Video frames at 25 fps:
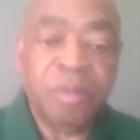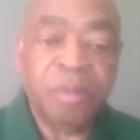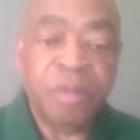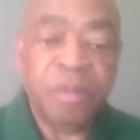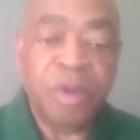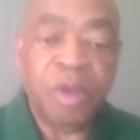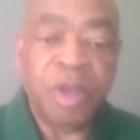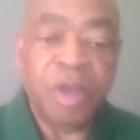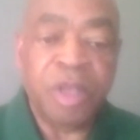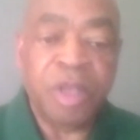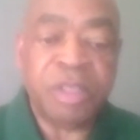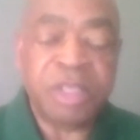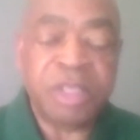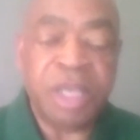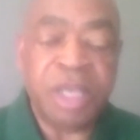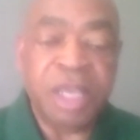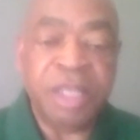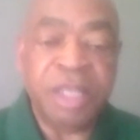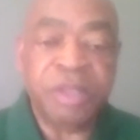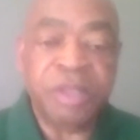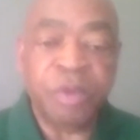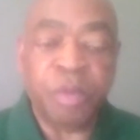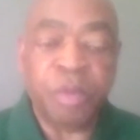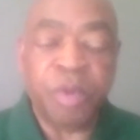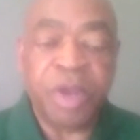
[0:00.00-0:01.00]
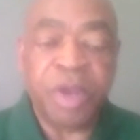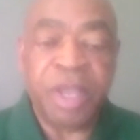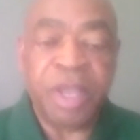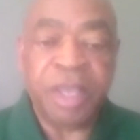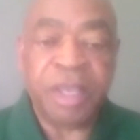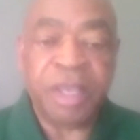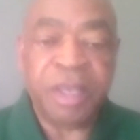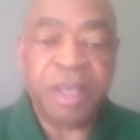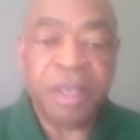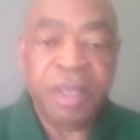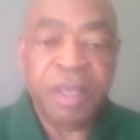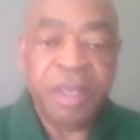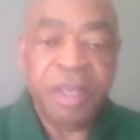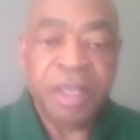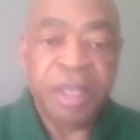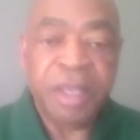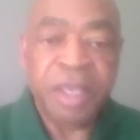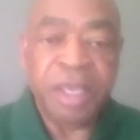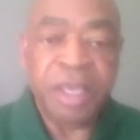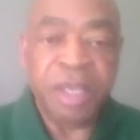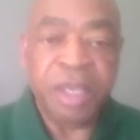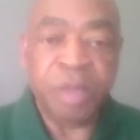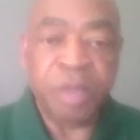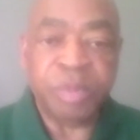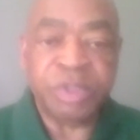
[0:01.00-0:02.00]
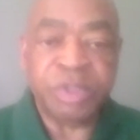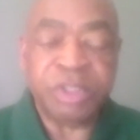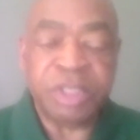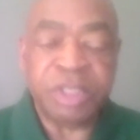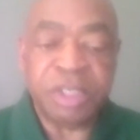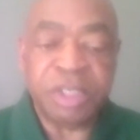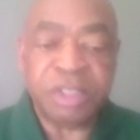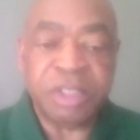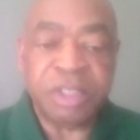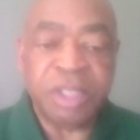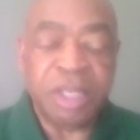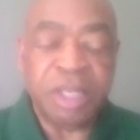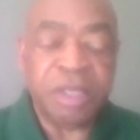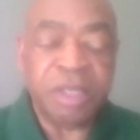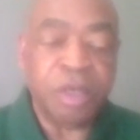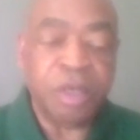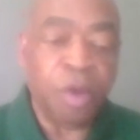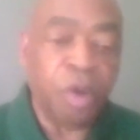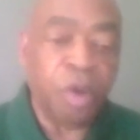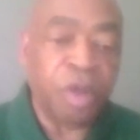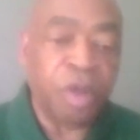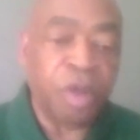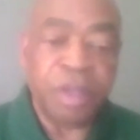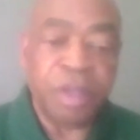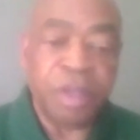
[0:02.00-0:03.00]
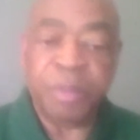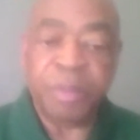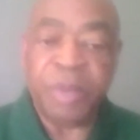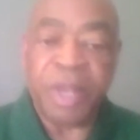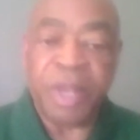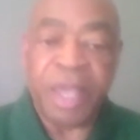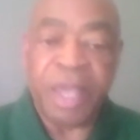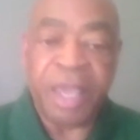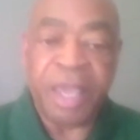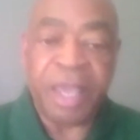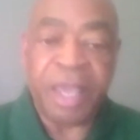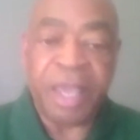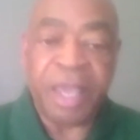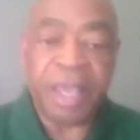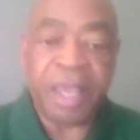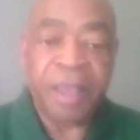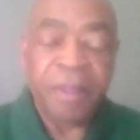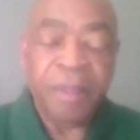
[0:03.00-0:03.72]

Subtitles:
attain the rank in a position that no other Black